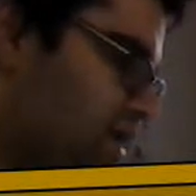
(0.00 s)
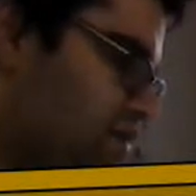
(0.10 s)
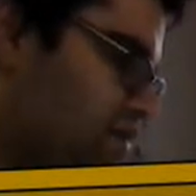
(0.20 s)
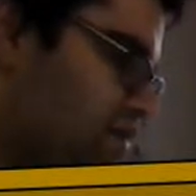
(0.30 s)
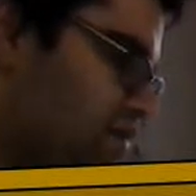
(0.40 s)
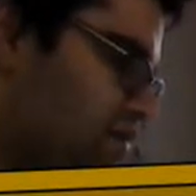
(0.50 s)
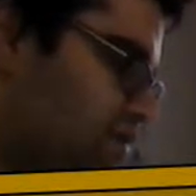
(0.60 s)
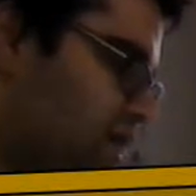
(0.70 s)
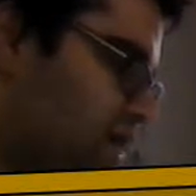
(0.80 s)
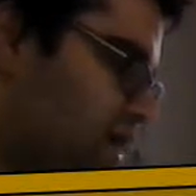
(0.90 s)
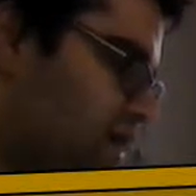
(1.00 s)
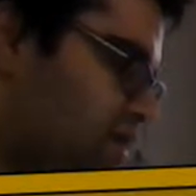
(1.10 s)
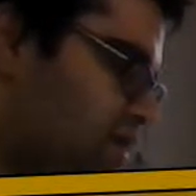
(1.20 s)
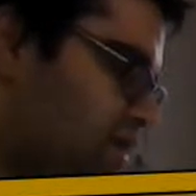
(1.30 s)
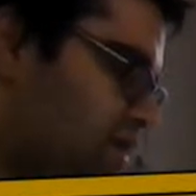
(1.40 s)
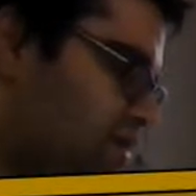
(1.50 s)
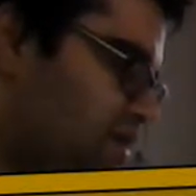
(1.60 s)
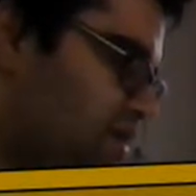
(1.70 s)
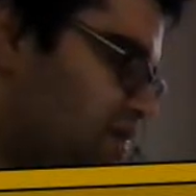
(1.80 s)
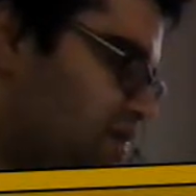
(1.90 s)
letter, I
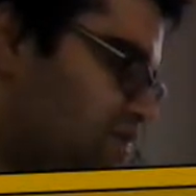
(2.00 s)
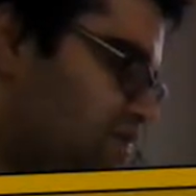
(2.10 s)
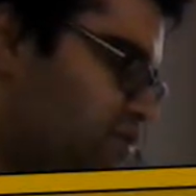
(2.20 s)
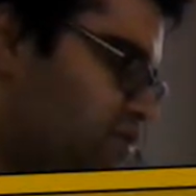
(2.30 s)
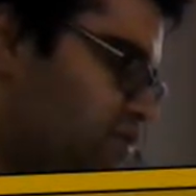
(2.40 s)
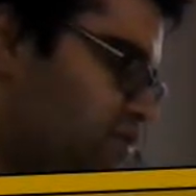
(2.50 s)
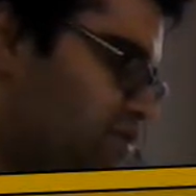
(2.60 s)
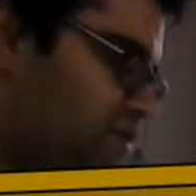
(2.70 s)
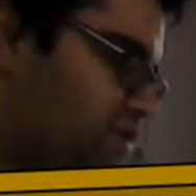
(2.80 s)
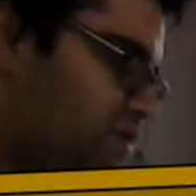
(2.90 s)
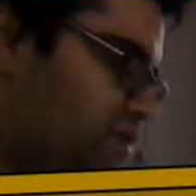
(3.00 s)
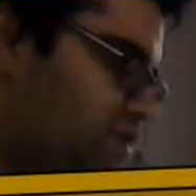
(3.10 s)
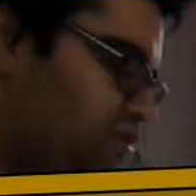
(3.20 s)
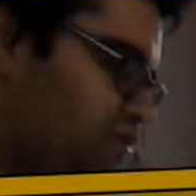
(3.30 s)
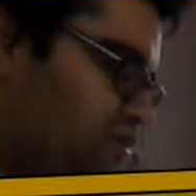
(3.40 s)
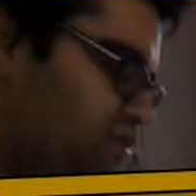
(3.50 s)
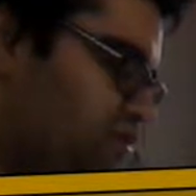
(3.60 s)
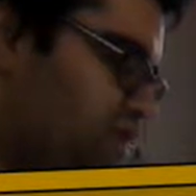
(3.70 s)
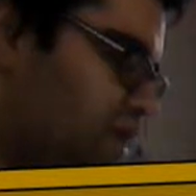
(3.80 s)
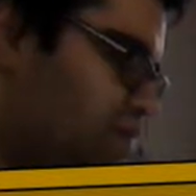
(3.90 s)
write in the first draft the response to
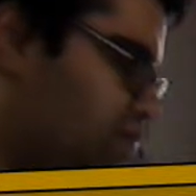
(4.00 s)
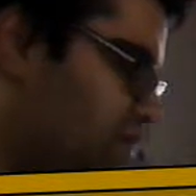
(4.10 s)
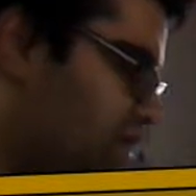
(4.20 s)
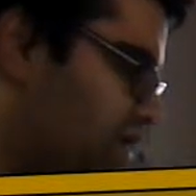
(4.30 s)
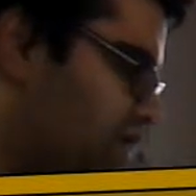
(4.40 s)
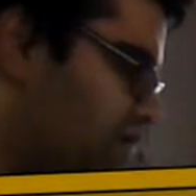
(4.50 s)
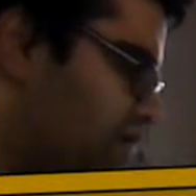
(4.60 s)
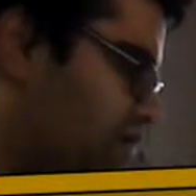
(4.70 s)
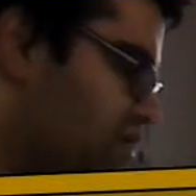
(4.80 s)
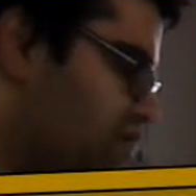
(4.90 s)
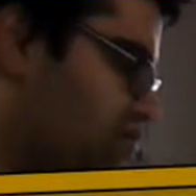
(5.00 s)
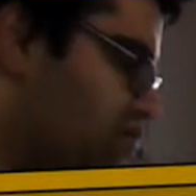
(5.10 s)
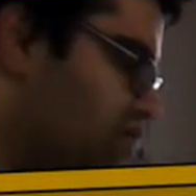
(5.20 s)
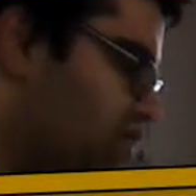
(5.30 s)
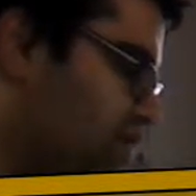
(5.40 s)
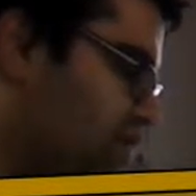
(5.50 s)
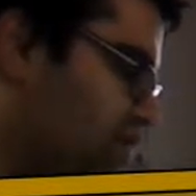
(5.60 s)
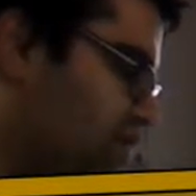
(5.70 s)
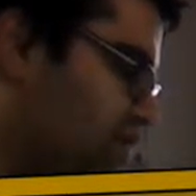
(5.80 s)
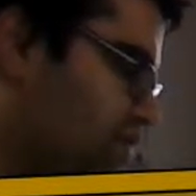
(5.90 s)
your April 8,
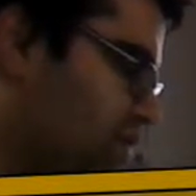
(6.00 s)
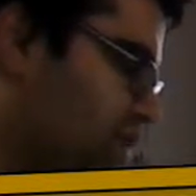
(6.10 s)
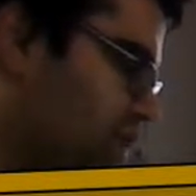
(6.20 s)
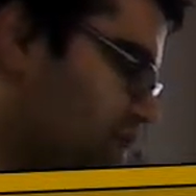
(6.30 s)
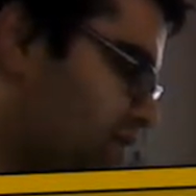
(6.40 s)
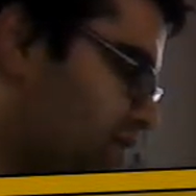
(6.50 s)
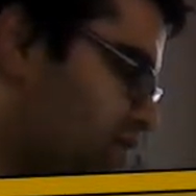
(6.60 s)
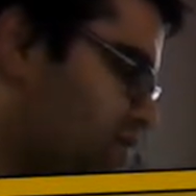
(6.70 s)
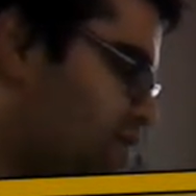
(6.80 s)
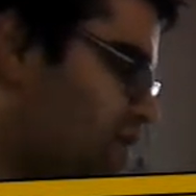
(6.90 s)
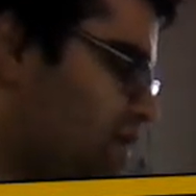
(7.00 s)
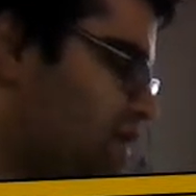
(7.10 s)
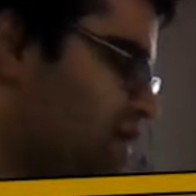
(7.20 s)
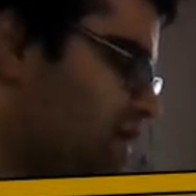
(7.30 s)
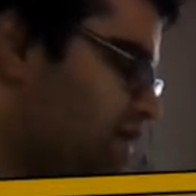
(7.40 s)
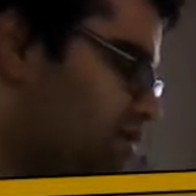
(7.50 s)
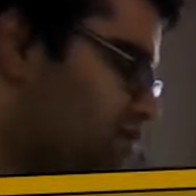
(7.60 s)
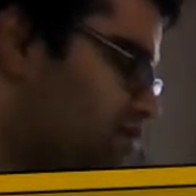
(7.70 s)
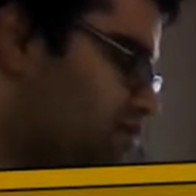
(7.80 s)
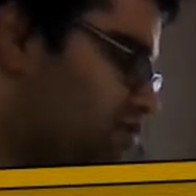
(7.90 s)
2011
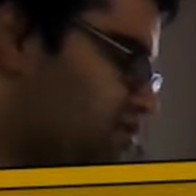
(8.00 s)
letter to